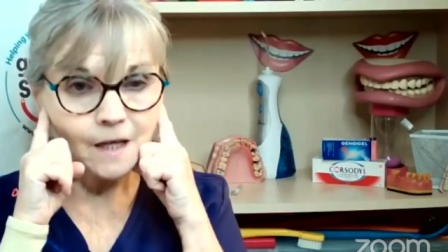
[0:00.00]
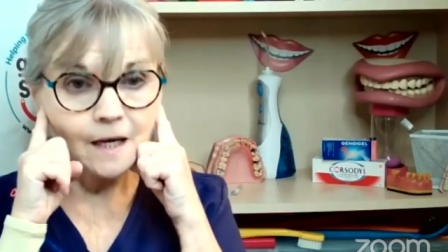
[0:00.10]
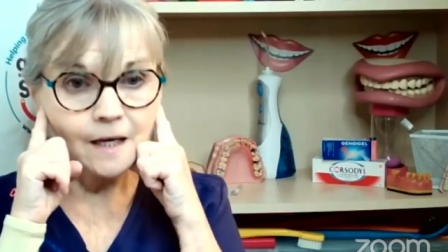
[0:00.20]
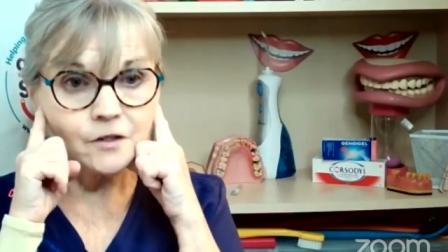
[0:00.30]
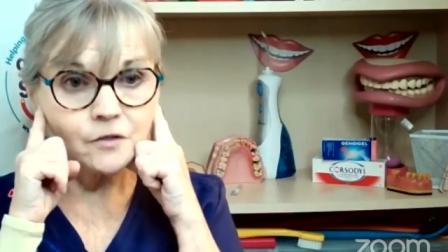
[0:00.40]

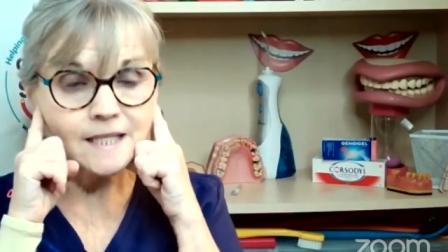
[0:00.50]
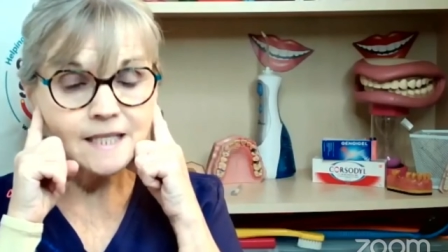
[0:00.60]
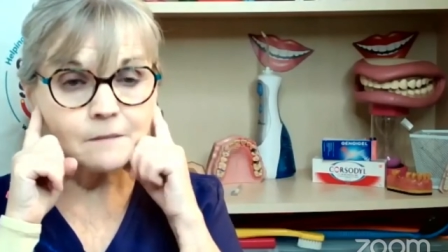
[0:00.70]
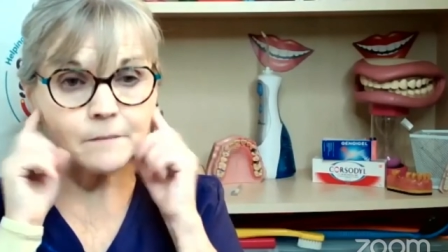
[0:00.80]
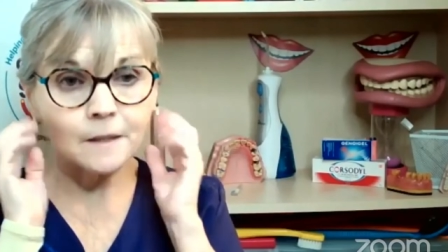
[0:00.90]
And the
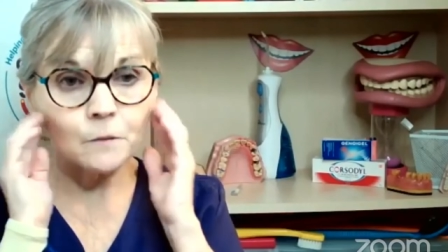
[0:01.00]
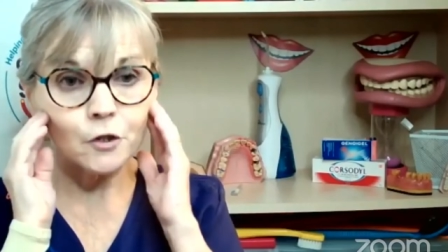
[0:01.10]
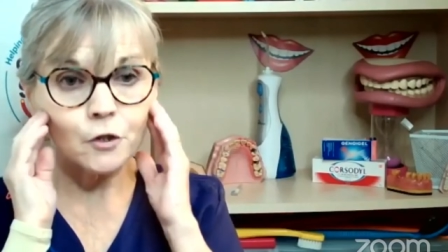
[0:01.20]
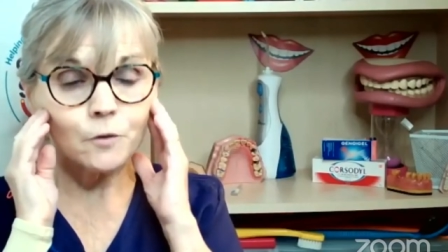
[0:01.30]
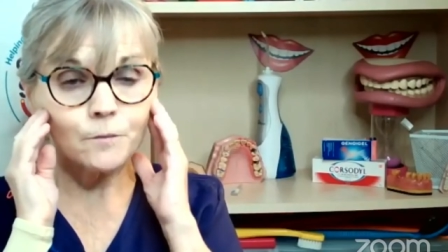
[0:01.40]
reason being when
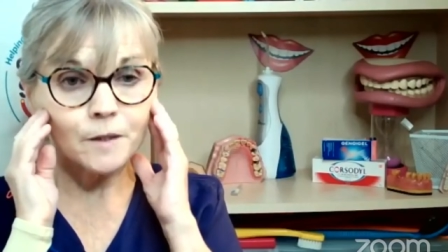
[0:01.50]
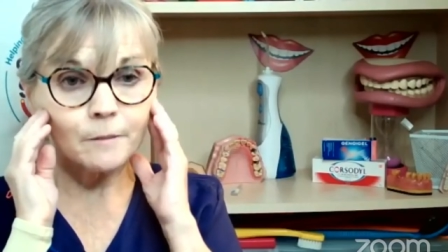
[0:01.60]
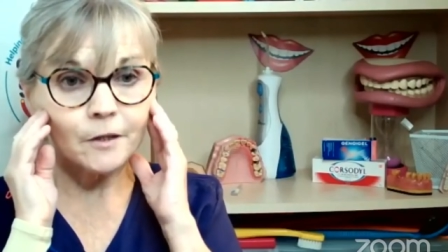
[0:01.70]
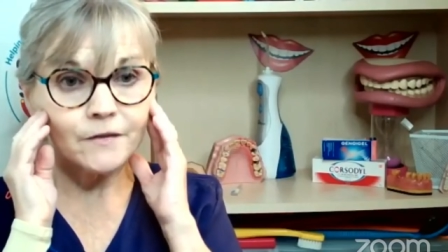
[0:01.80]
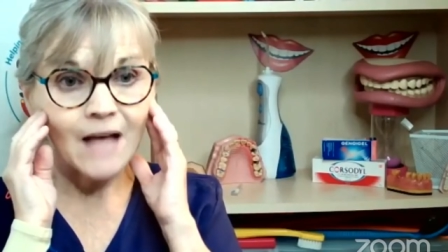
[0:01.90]
you open your
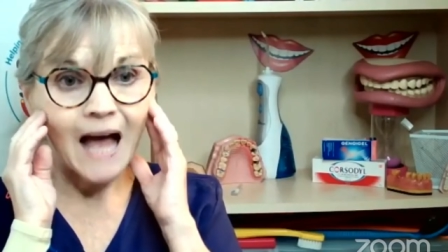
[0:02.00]
mouth,